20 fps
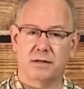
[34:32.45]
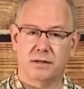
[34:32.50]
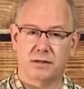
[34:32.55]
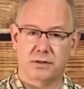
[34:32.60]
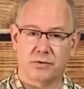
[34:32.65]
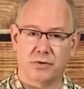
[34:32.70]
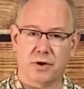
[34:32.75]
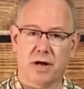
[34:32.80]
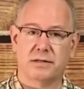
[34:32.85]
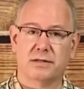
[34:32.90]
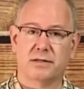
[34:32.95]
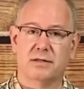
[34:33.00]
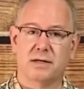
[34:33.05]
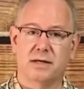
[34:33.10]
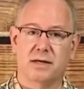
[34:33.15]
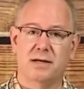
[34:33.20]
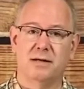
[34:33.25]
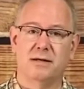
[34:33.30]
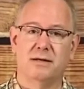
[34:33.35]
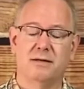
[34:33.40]
trust
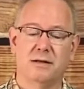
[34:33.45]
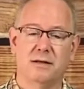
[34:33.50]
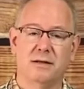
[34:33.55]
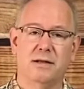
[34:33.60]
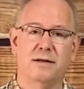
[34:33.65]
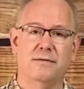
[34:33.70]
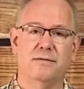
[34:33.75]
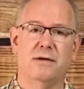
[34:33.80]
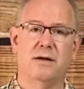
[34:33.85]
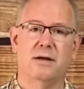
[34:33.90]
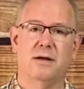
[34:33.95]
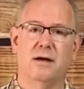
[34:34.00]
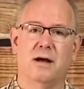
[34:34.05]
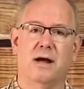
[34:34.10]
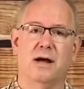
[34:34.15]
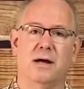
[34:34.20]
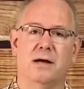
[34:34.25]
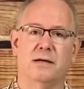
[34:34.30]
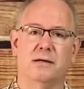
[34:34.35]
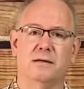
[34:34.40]
in the living
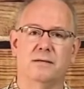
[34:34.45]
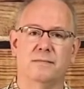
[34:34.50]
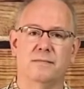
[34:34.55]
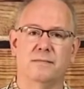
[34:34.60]
God,